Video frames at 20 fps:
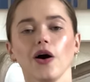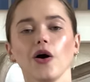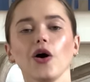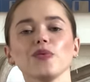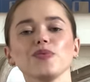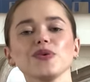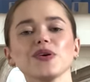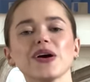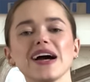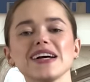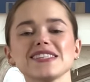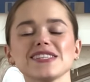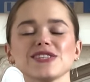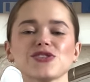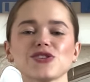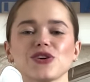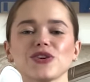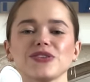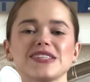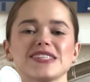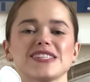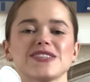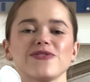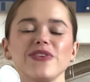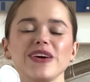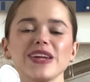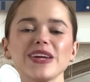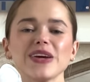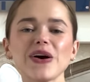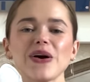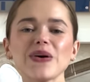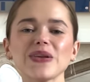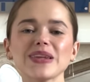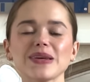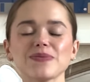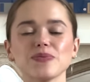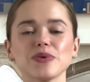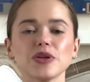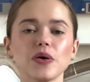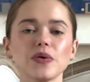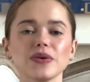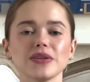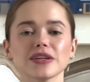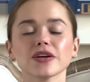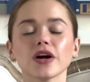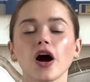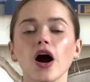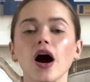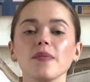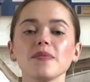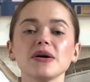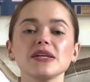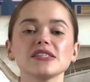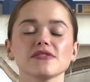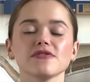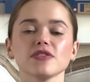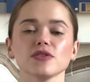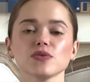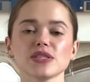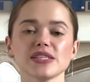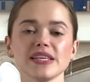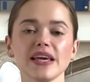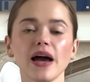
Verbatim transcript: Hope you guys enjoyed this video. Let me know in the comments if it was